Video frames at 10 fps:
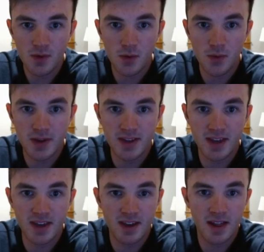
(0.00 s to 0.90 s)
we
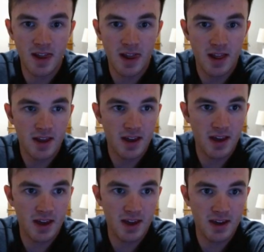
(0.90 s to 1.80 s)
get
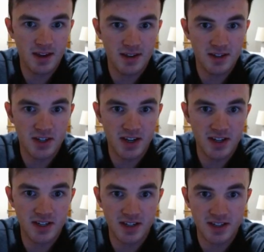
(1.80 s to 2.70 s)
a
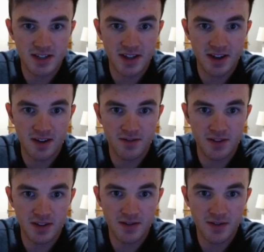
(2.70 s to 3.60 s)
change in state of
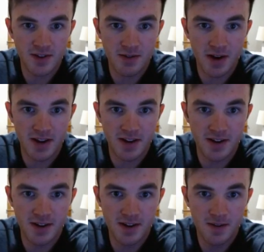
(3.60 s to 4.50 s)
delivery right
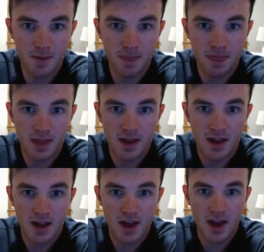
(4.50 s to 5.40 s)
here,
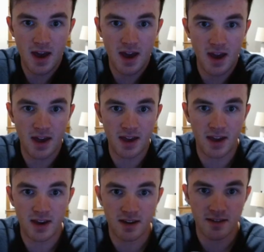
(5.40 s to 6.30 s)

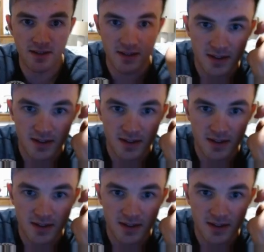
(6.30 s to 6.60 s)
and